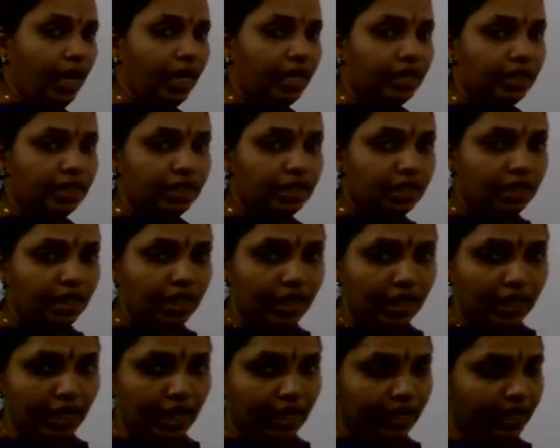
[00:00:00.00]
and
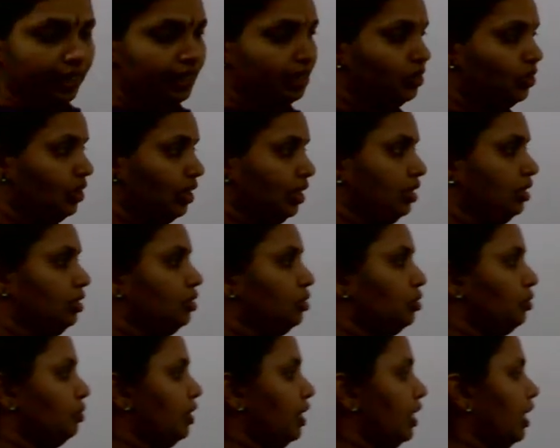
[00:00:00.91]
rearranging.
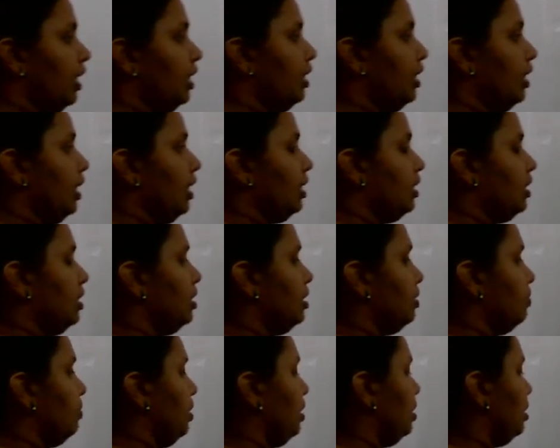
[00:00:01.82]
So we can take
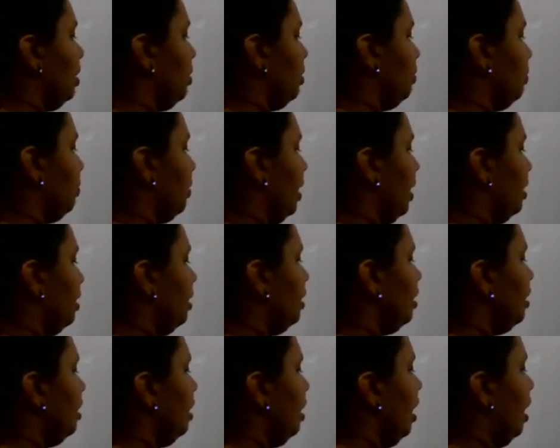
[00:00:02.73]
this V0 and
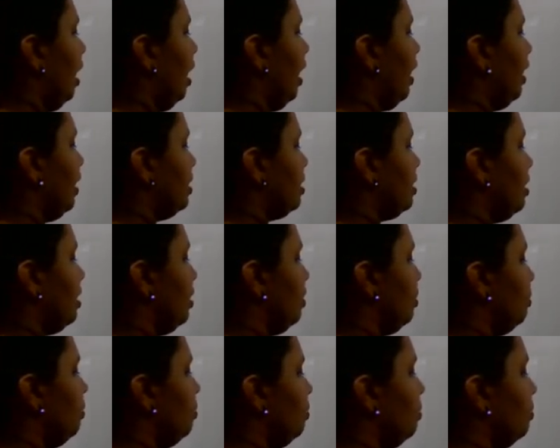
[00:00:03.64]

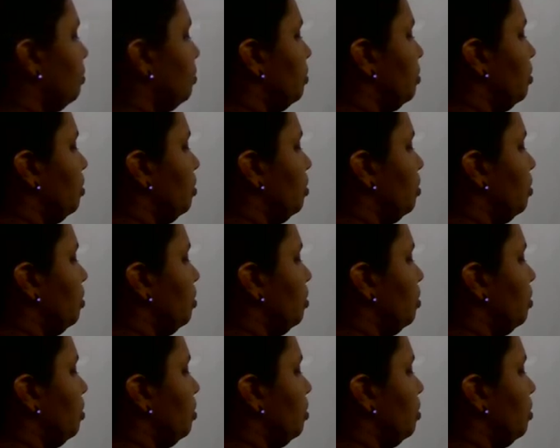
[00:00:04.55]
I0